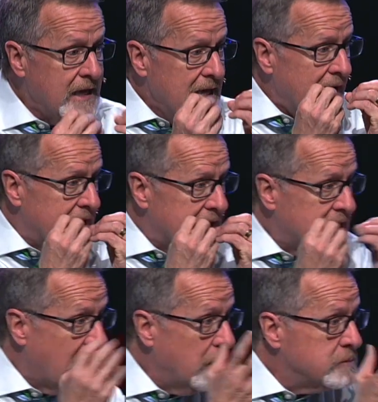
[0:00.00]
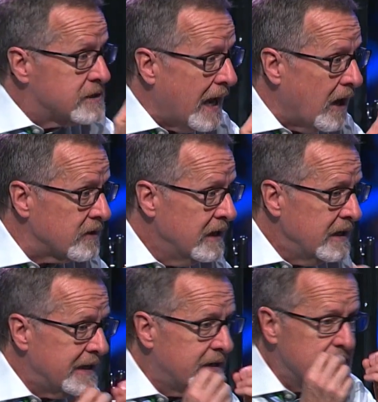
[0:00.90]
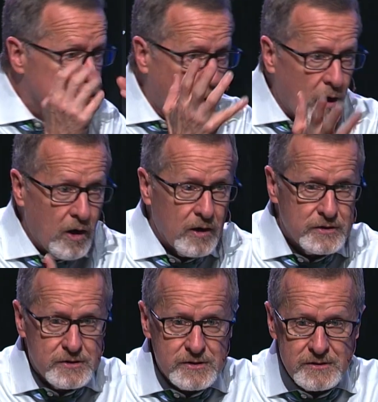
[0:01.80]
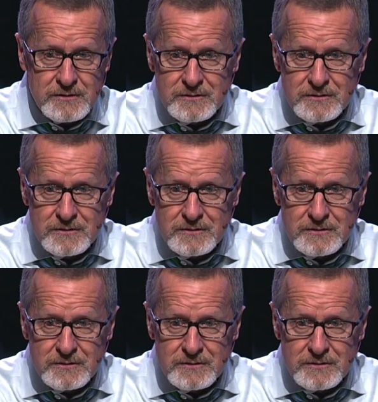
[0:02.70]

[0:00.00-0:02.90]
and it comes out in his words,